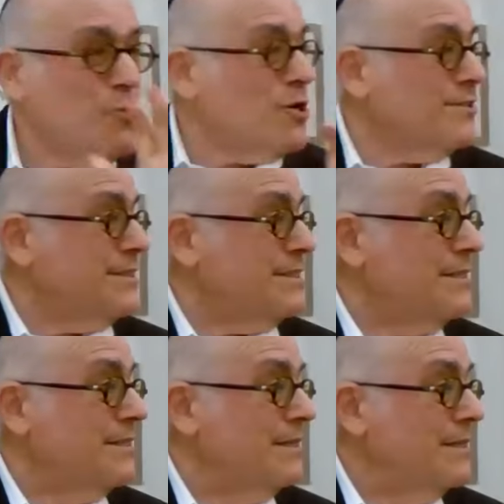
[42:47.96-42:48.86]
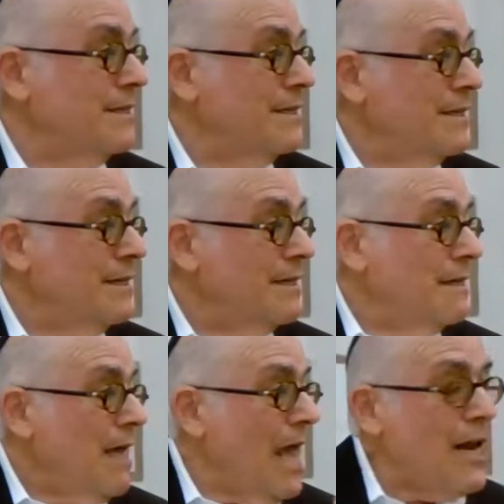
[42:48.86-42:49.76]
bit worse.
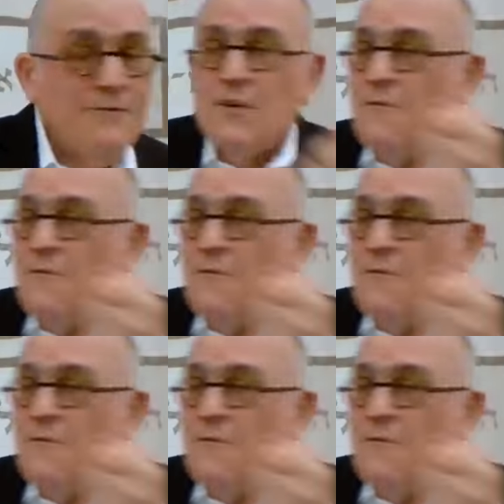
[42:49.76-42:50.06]
And if